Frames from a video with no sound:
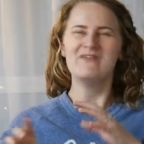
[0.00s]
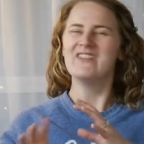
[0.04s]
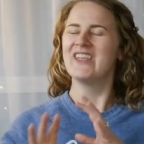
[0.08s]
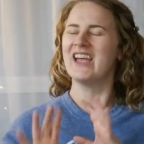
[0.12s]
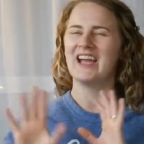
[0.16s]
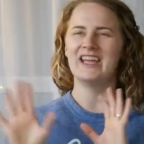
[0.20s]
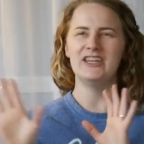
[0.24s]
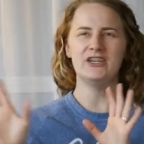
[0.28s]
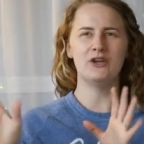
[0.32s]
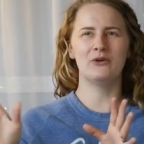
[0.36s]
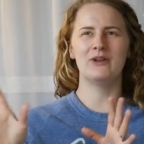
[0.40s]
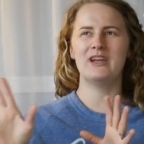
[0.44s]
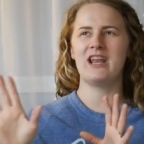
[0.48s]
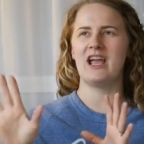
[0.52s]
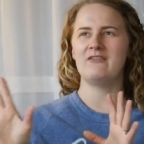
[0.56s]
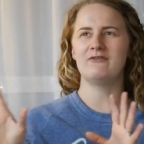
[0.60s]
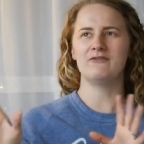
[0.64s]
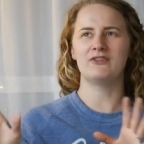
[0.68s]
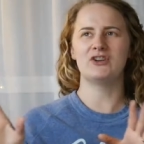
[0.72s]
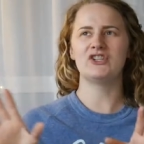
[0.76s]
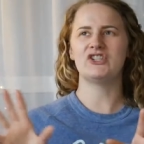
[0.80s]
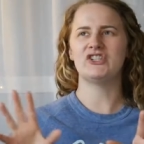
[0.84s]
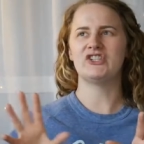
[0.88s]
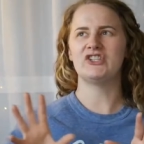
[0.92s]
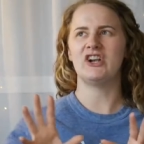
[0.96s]
I know when I
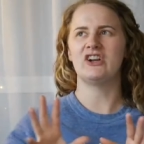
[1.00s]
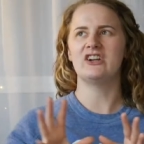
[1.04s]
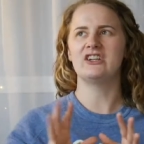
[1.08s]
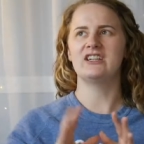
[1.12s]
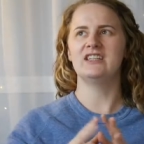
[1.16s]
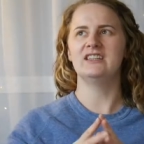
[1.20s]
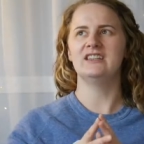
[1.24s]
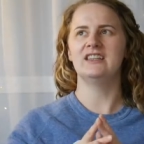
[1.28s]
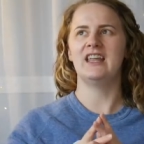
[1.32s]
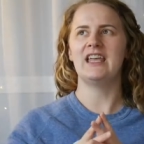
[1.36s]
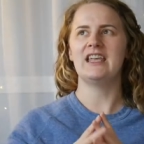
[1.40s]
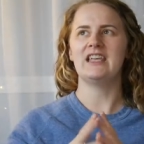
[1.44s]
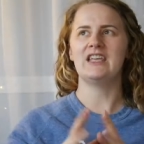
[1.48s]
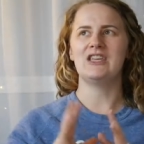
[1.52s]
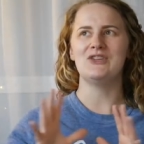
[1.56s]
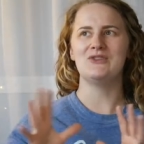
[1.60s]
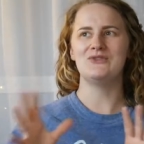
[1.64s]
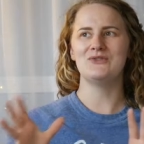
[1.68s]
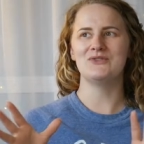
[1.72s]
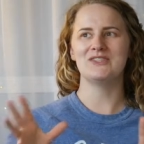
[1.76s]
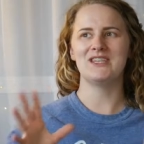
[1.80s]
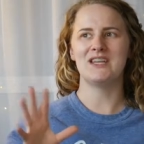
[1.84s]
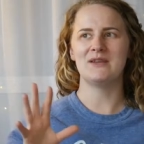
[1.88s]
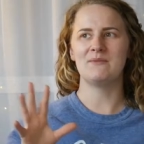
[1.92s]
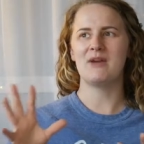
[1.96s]
first started, like
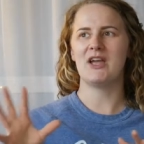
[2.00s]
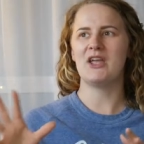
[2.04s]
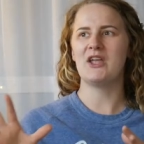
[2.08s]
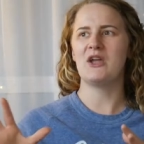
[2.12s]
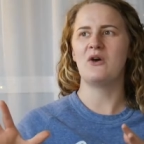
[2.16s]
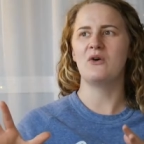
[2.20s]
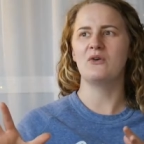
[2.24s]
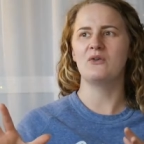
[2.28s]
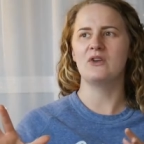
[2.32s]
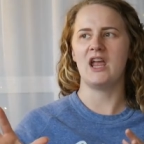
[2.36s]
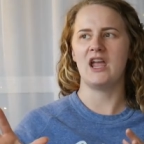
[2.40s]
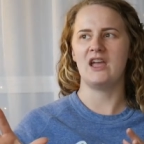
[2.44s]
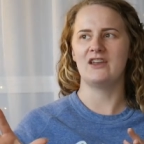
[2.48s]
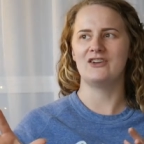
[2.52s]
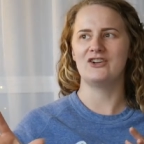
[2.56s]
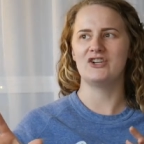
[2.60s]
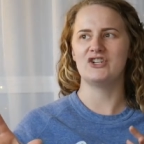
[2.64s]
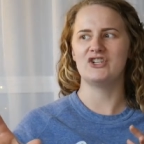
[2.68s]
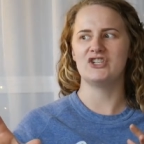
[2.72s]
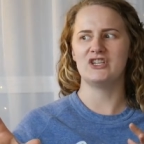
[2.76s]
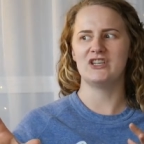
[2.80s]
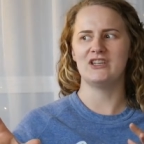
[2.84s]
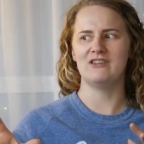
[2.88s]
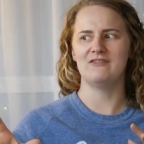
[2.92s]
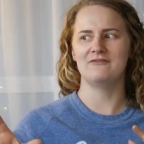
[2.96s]
using my own
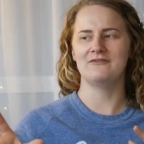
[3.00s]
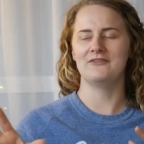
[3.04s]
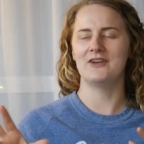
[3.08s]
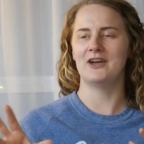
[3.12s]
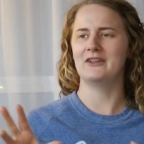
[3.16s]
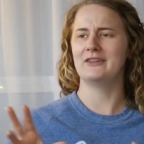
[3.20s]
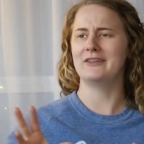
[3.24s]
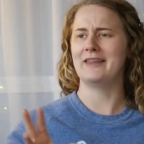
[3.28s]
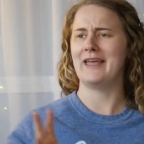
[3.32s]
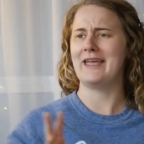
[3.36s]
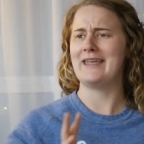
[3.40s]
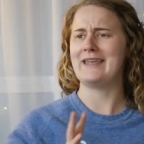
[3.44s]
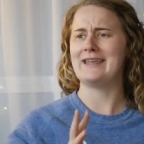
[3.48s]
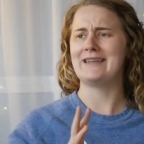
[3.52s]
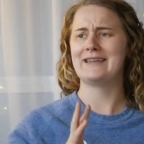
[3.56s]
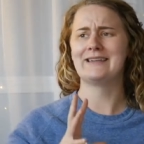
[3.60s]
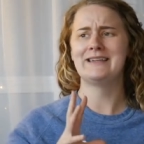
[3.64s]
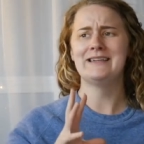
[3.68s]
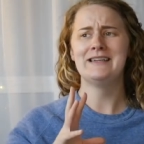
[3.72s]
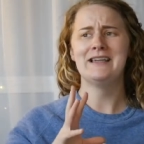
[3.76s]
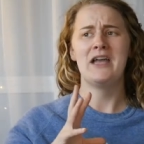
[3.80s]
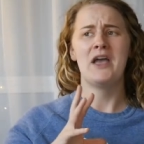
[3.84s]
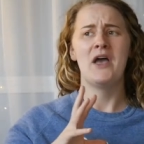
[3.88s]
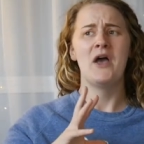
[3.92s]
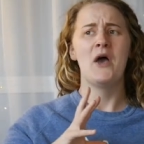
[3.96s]
energy felt like
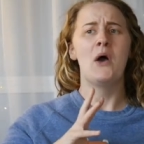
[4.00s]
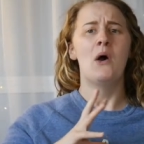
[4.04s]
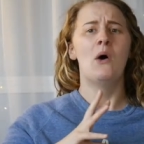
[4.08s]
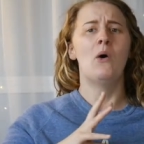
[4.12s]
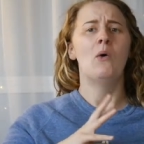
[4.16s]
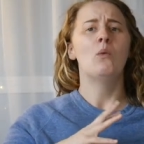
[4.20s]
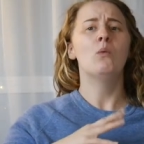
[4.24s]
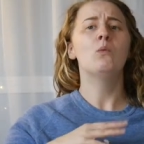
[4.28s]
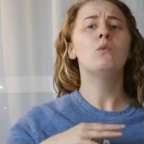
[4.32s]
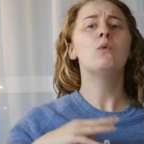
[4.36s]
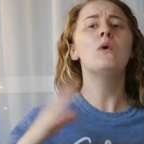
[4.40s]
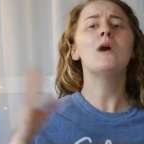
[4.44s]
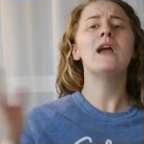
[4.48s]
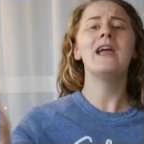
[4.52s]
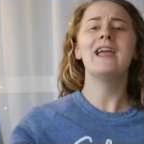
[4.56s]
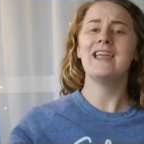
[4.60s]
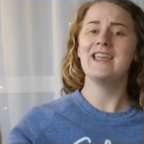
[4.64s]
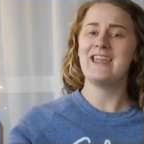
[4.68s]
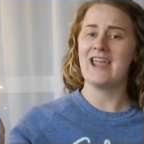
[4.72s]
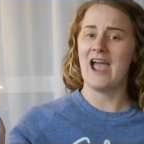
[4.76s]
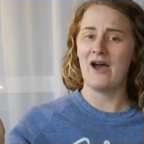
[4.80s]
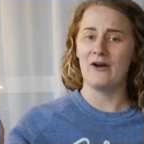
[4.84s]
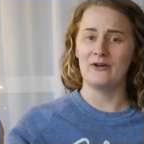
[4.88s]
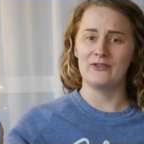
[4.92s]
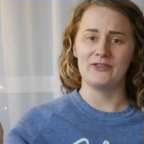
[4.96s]

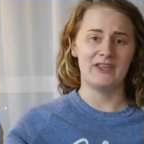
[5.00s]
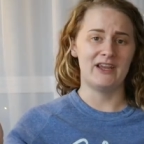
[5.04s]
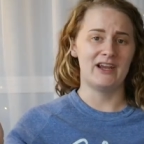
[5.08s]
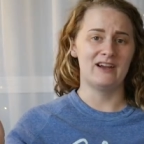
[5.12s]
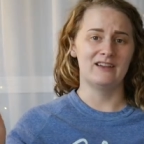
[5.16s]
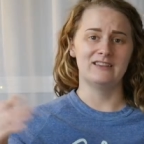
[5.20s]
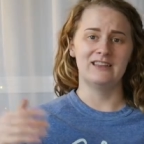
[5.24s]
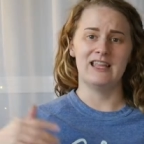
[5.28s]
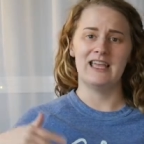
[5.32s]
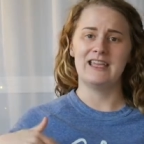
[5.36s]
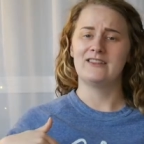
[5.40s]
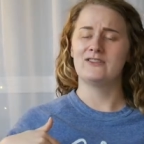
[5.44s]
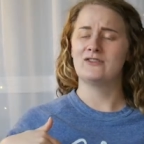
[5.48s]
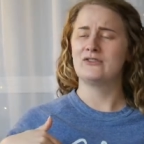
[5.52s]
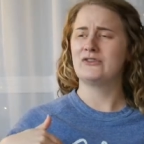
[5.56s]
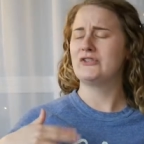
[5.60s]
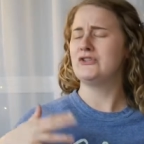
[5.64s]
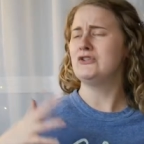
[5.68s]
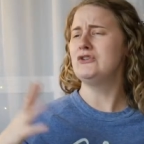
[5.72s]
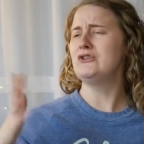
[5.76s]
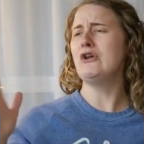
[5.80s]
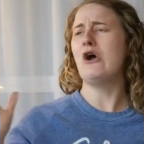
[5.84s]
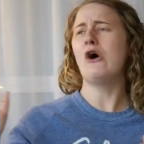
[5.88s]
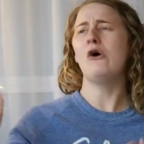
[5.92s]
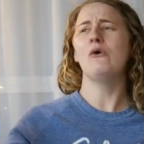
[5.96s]
way out there, like there's
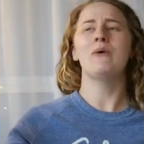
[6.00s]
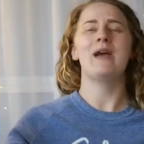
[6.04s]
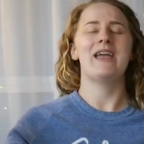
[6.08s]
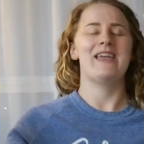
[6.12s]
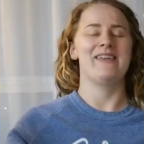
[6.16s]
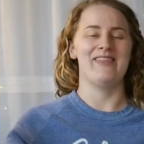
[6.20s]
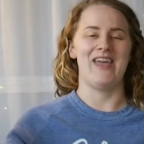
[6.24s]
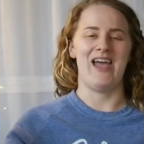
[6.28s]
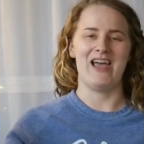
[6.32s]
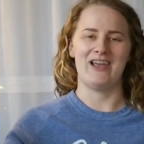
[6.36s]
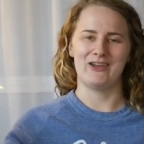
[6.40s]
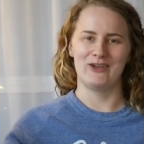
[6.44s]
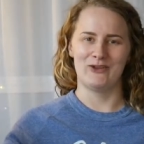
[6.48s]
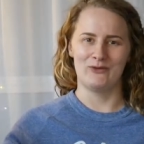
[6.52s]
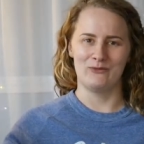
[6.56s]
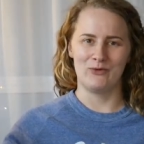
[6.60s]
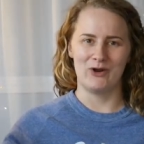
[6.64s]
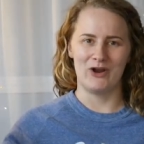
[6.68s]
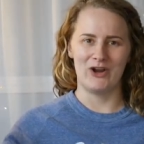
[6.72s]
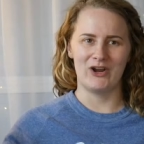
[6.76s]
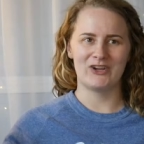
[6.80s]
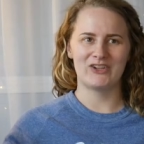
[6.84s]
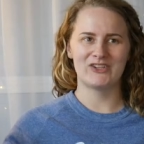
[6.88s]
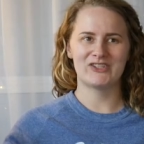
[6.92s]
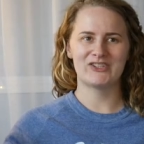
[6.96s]
no way that could
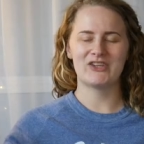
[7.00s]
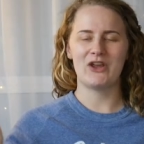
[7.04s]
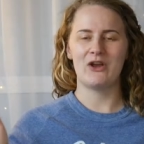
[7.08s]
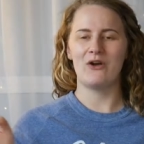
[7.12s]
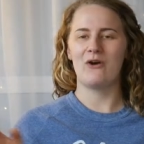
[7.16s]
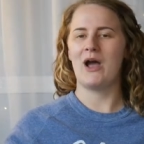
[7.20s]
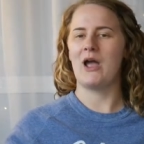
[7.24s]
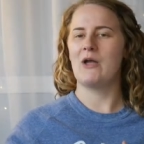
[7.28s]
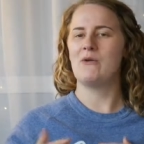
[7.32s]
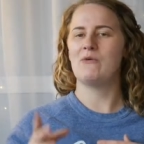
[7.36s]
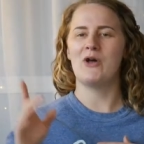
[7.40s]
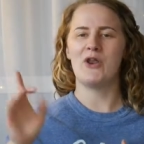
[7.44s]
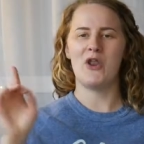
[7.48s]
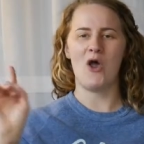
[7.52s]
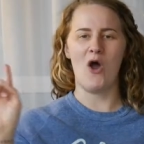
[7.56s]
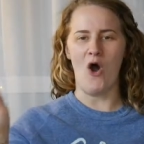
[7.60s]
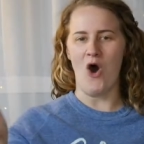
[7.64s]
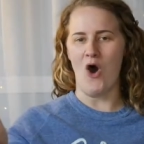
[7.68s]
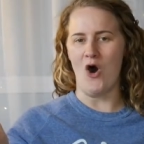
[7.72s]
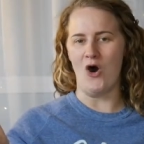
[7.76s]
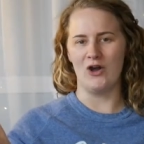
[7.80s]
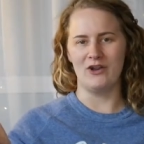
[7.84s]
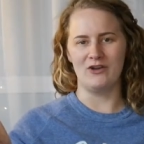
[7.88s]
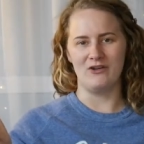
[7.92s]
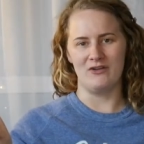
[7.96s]
work. So I want to
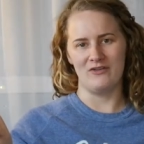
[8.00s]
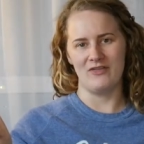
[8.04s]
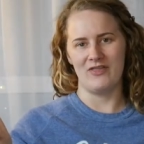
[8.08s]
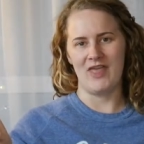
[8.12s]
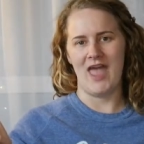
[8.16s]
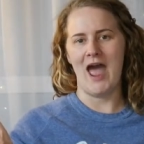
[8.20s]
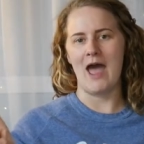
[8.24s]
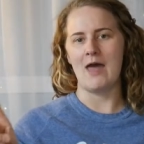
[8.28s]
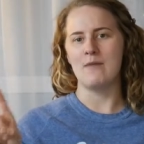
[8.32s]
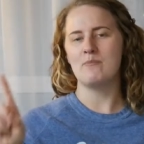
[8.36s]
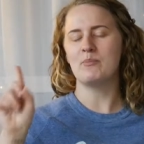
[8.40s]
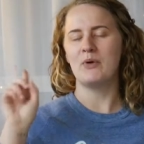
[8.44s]
honor that.